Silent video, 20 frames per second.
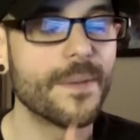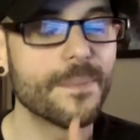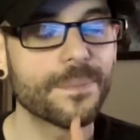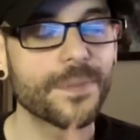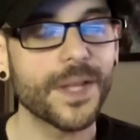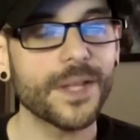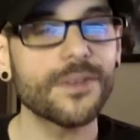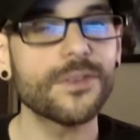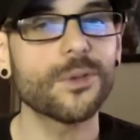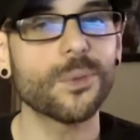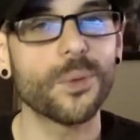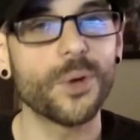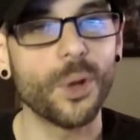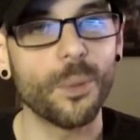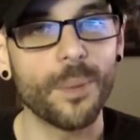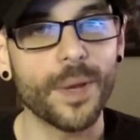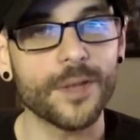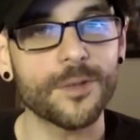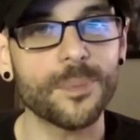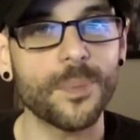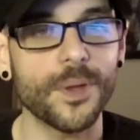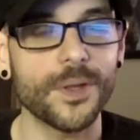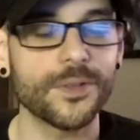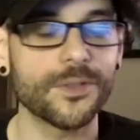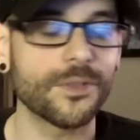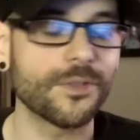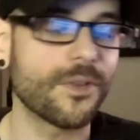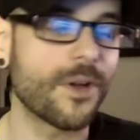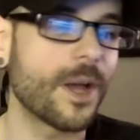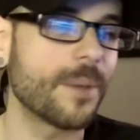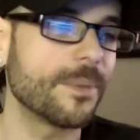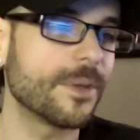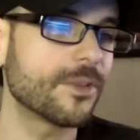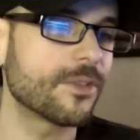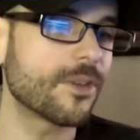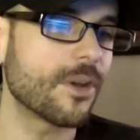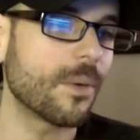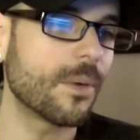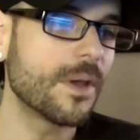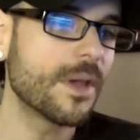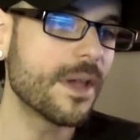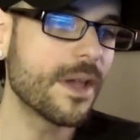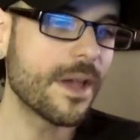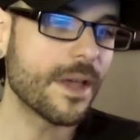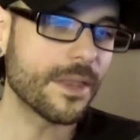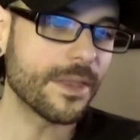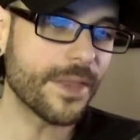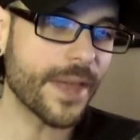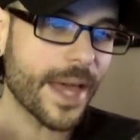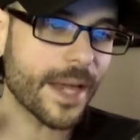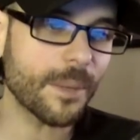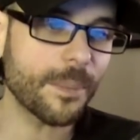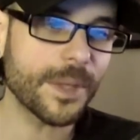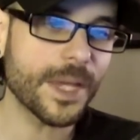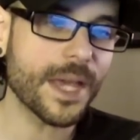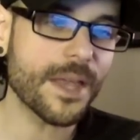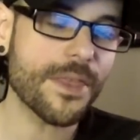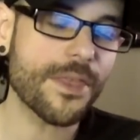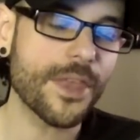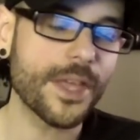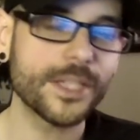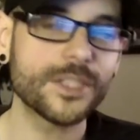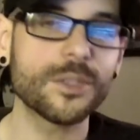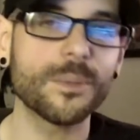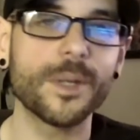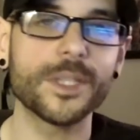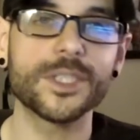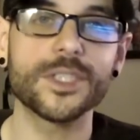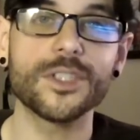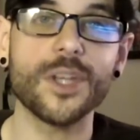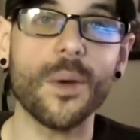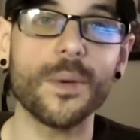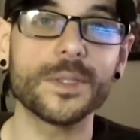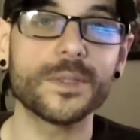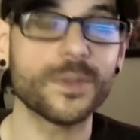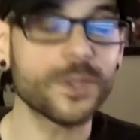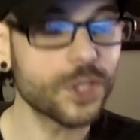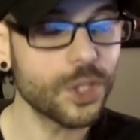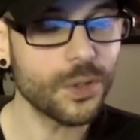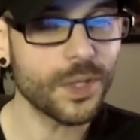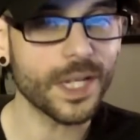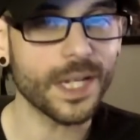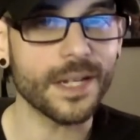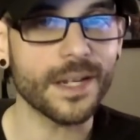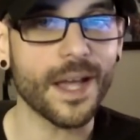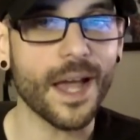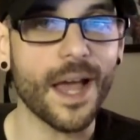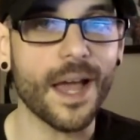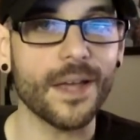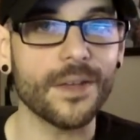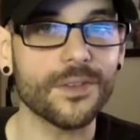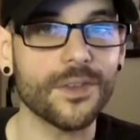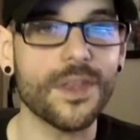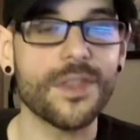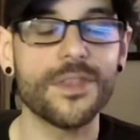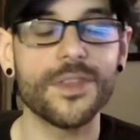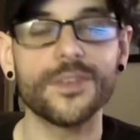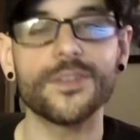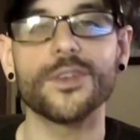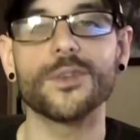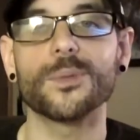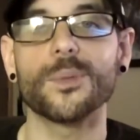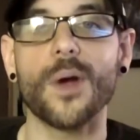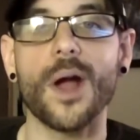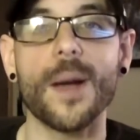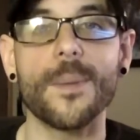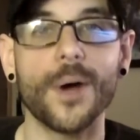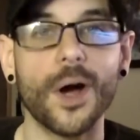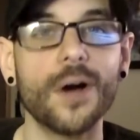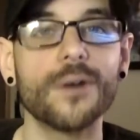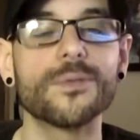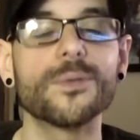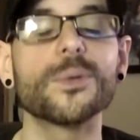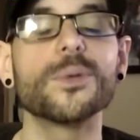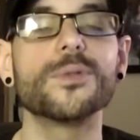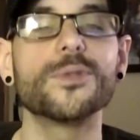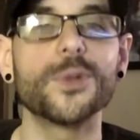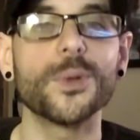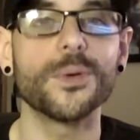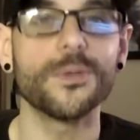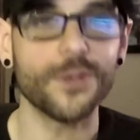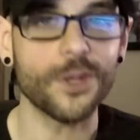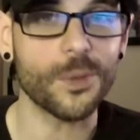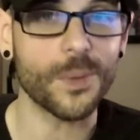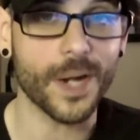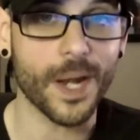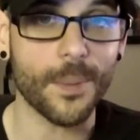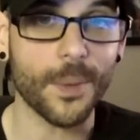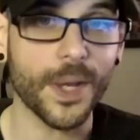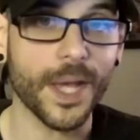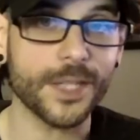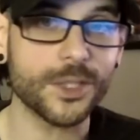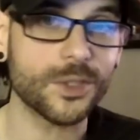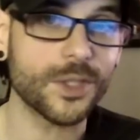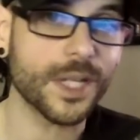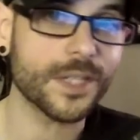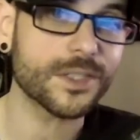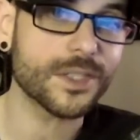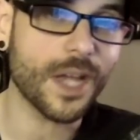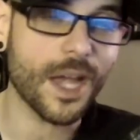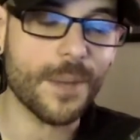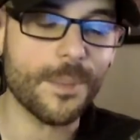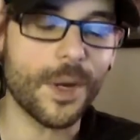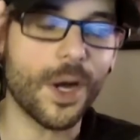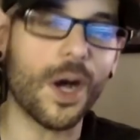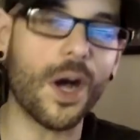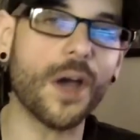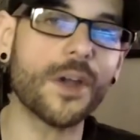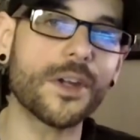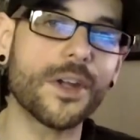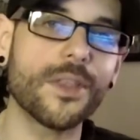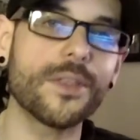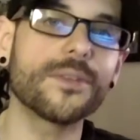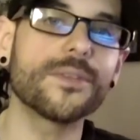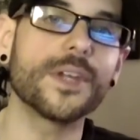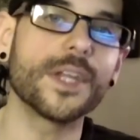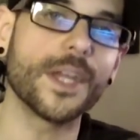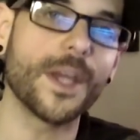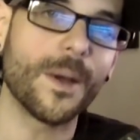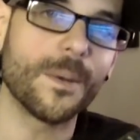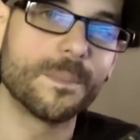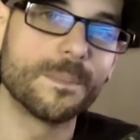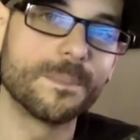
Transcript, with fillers: that's the real best place to find me. So that'll be it. Thanks so much as always for tuning in, guys. This is Rob of Rule of Two Review, and I will catch you next time on another video.